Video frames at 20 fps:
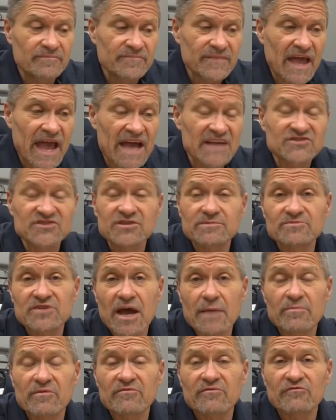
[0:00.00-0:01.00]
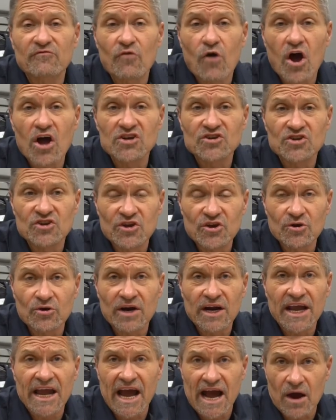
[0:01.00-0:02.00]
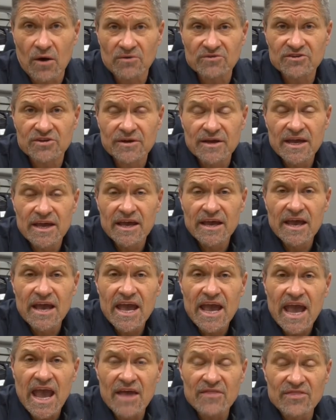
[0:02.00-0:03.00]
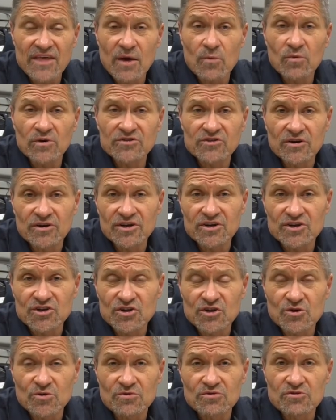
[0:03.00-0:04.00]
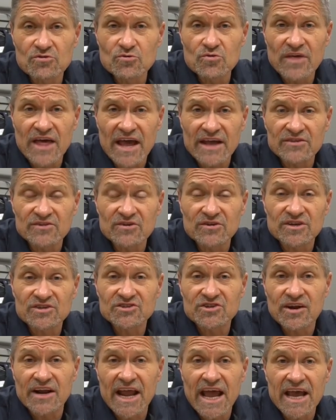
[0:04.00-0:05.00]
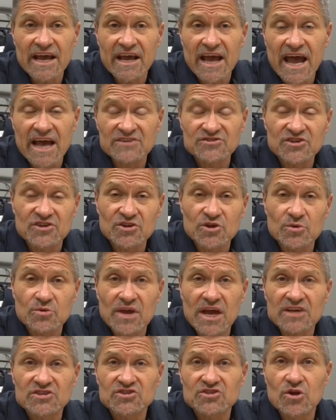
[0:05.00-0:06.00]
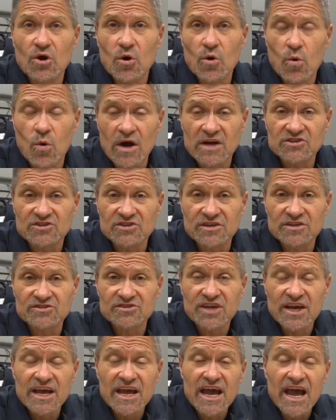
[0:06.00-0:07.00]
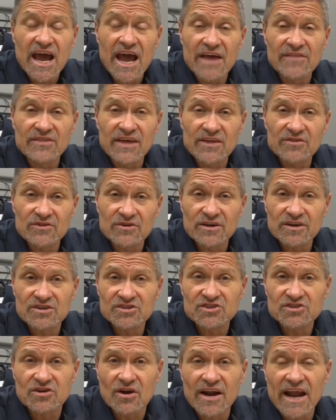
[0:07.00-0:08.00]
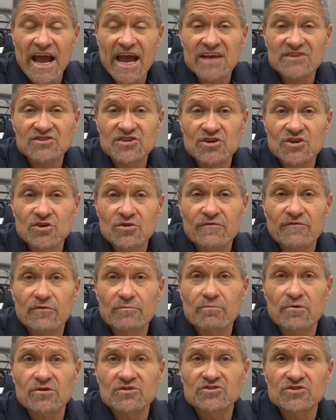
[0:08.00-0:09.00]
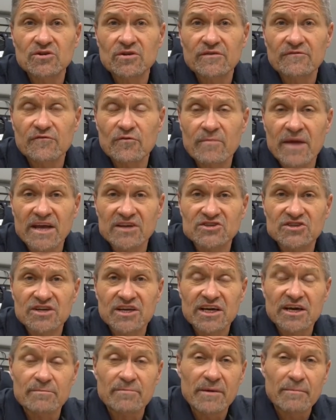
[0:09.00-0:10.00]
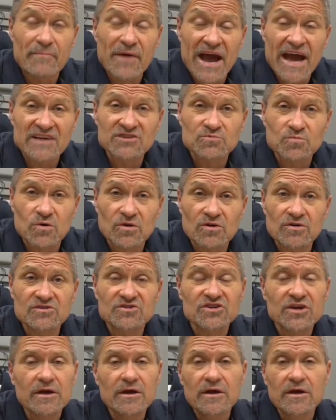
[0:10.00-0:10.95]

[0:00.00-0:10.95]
had some type of fraud to your account. And then what they're going to do through that, they're going to start asking you yes/no questions, and then they're going to start asking you for personal information. It could be passwords,